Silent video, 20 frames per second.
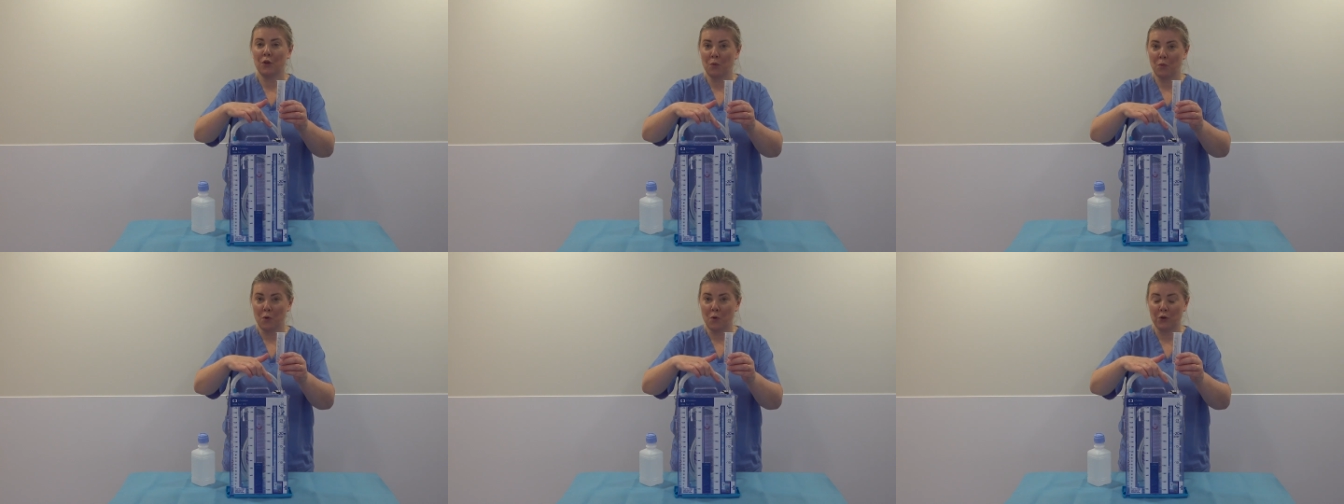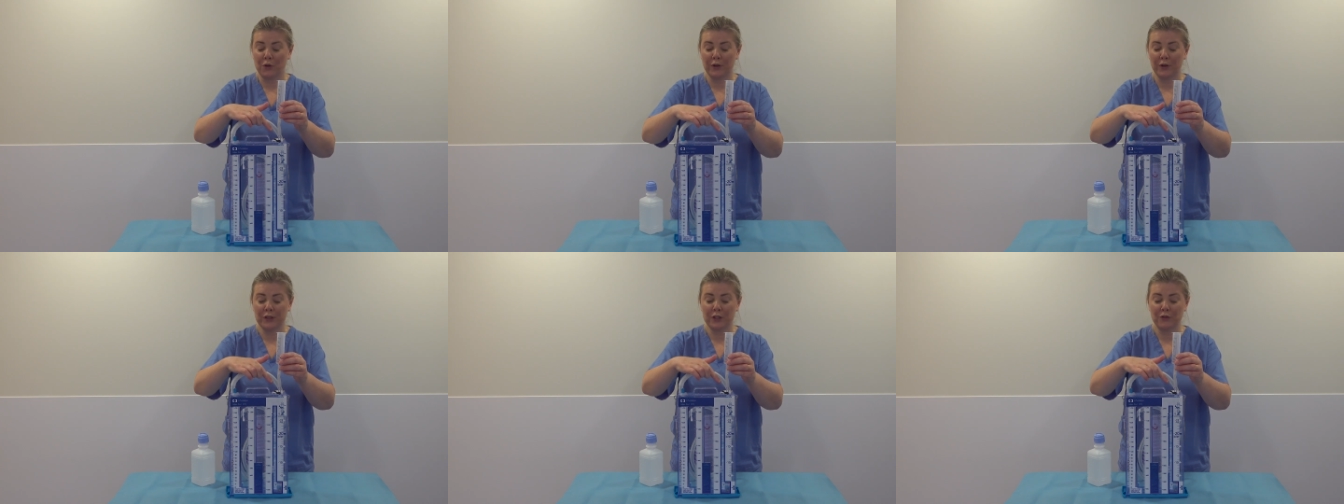the
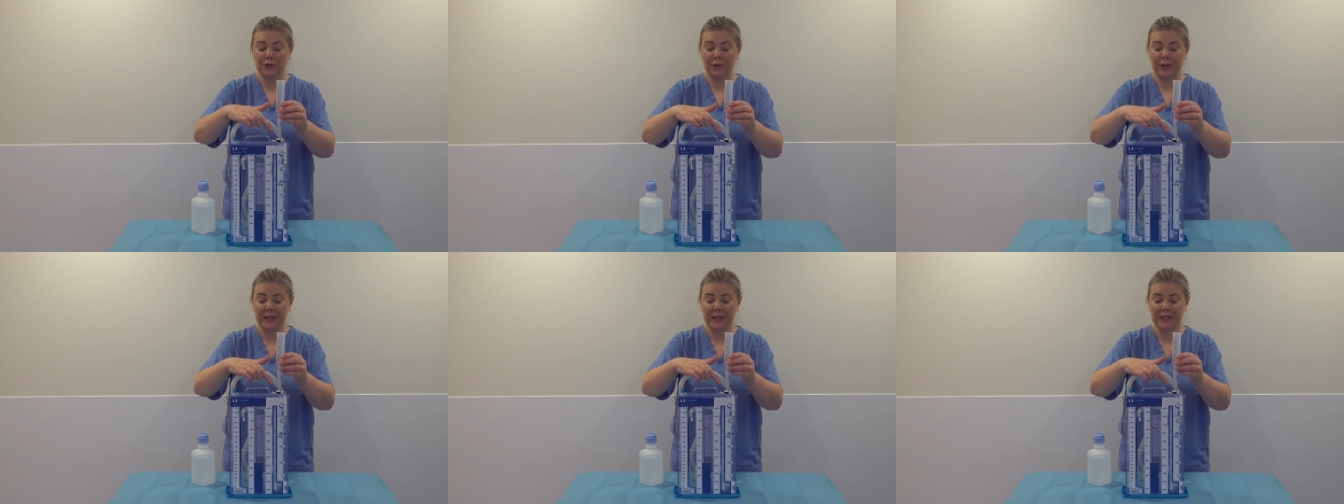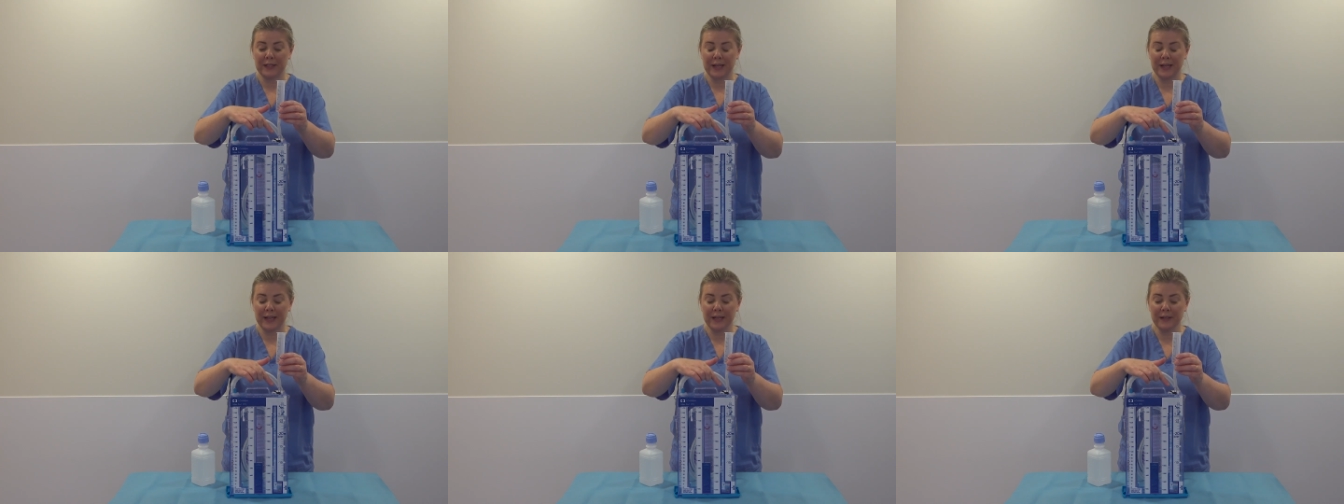water is
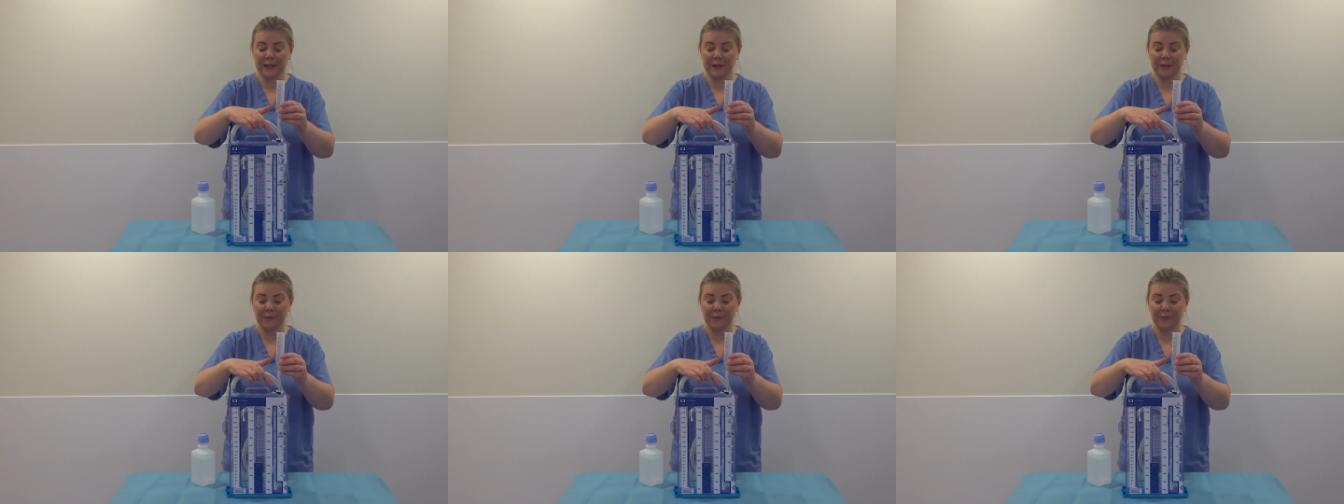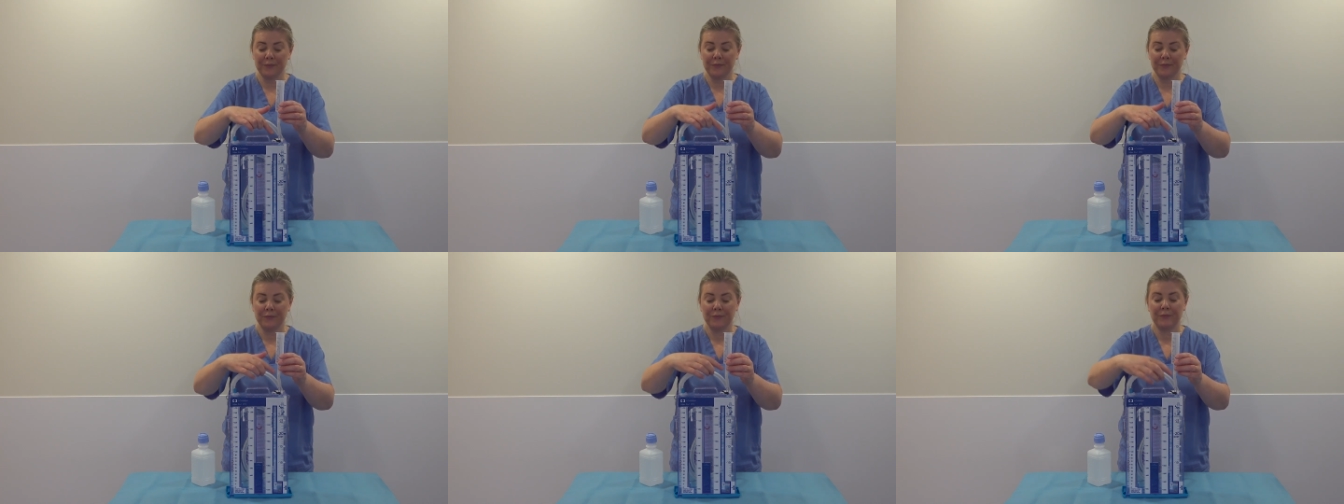drained in,
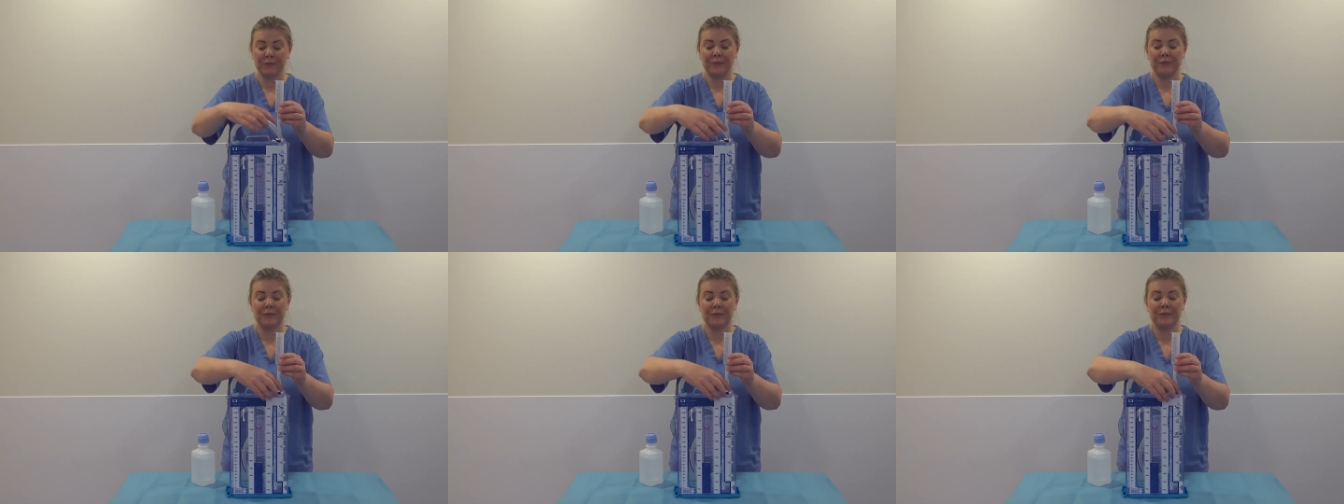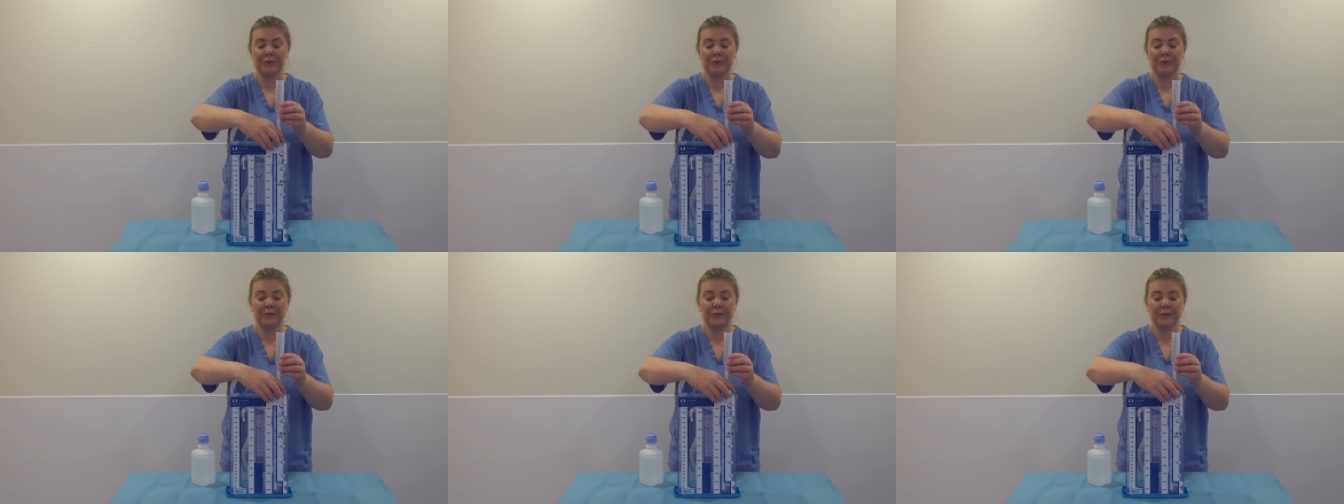
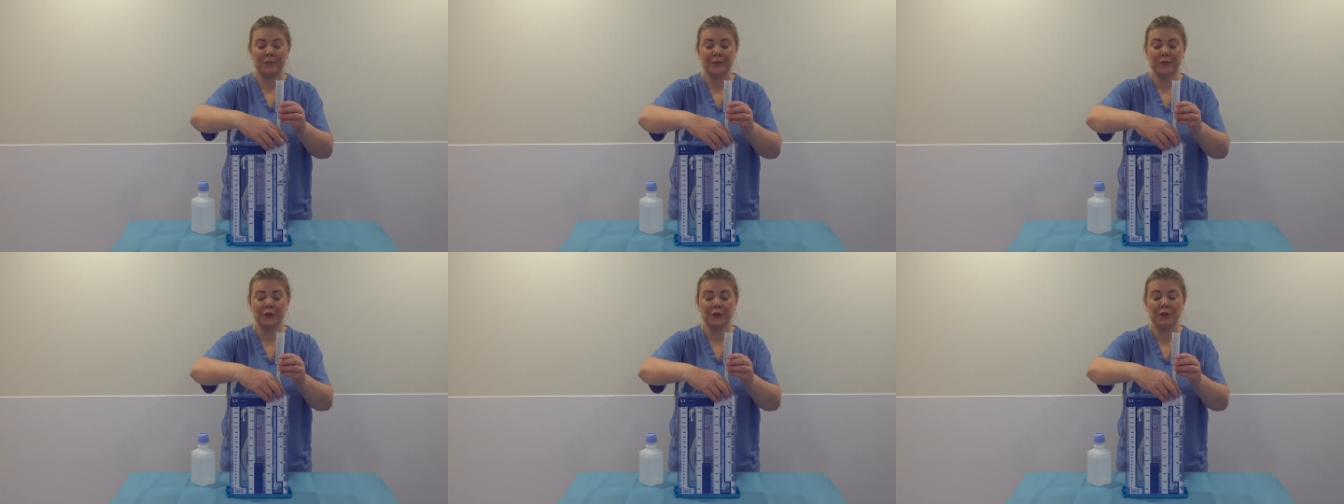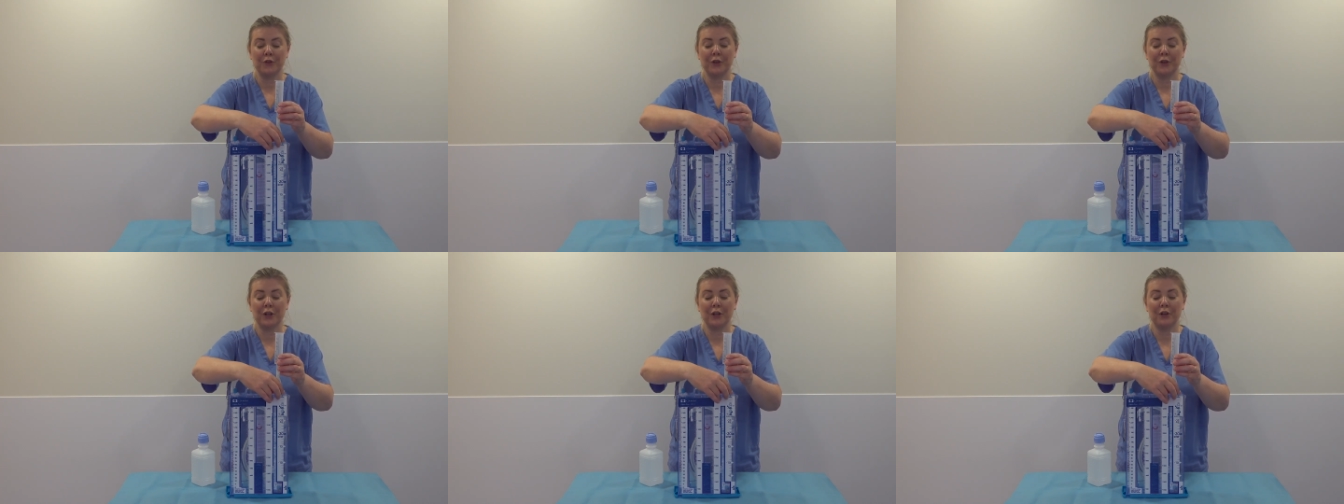you're
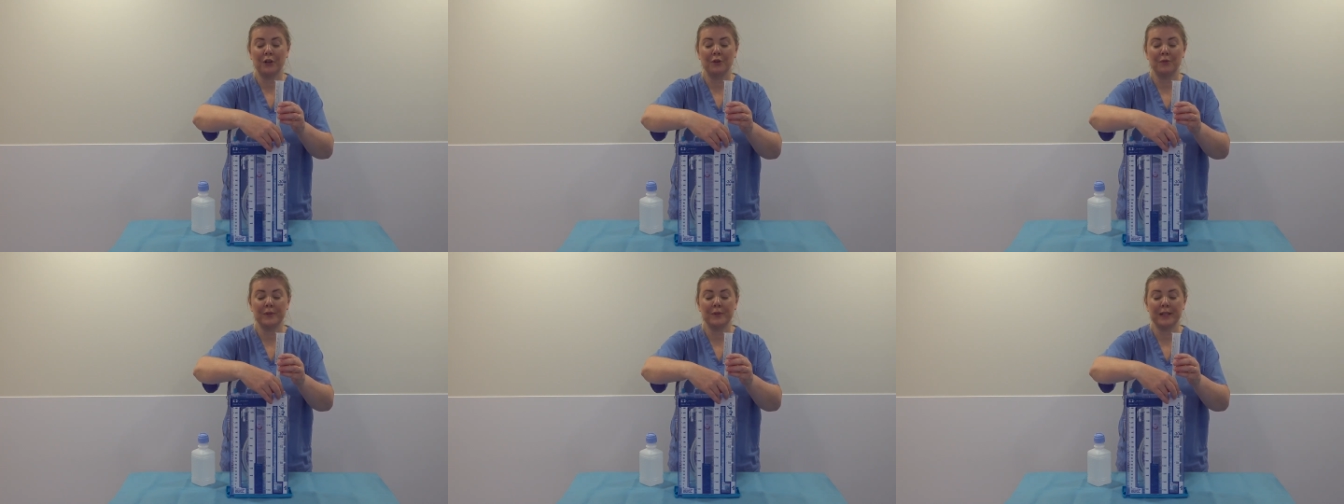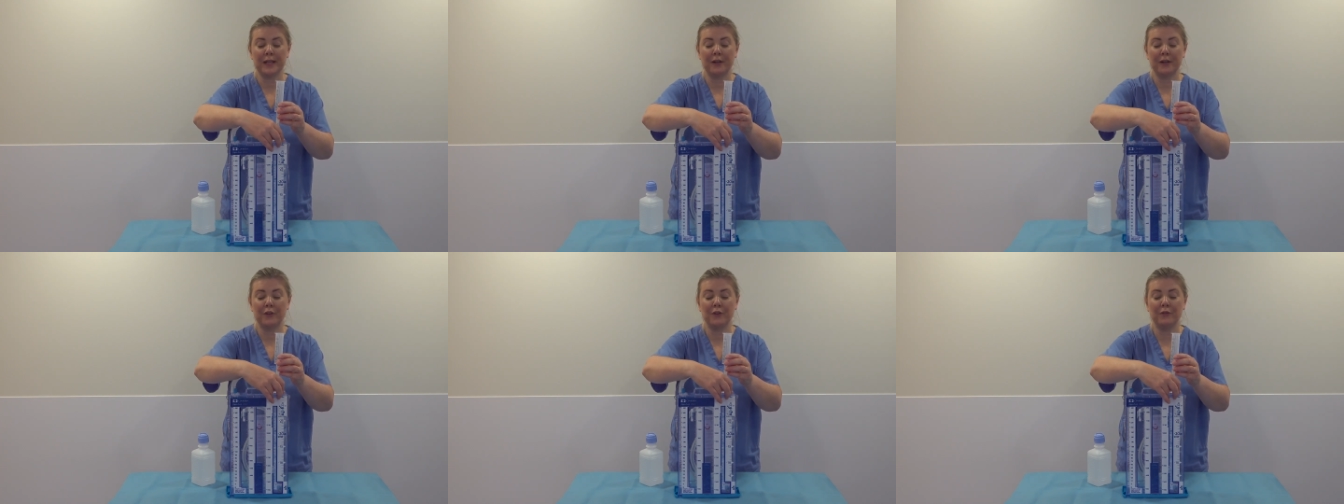going to close
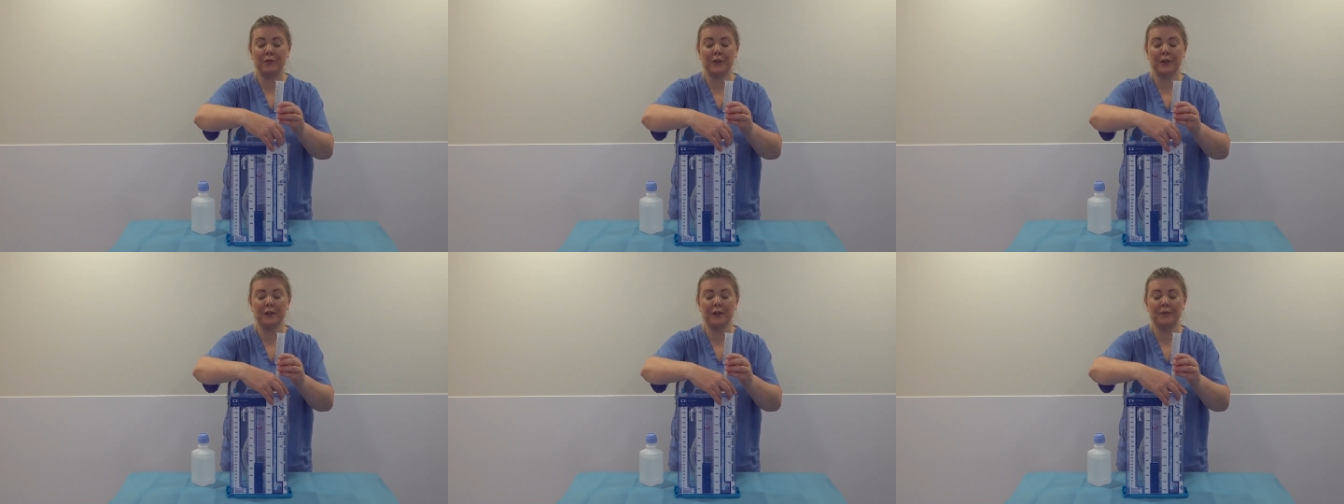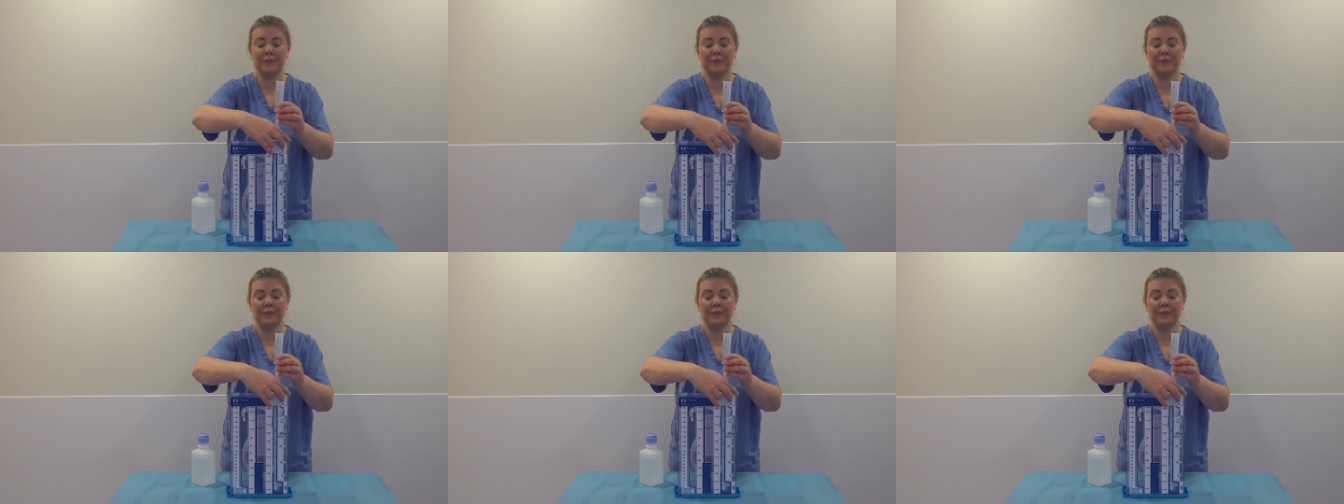that over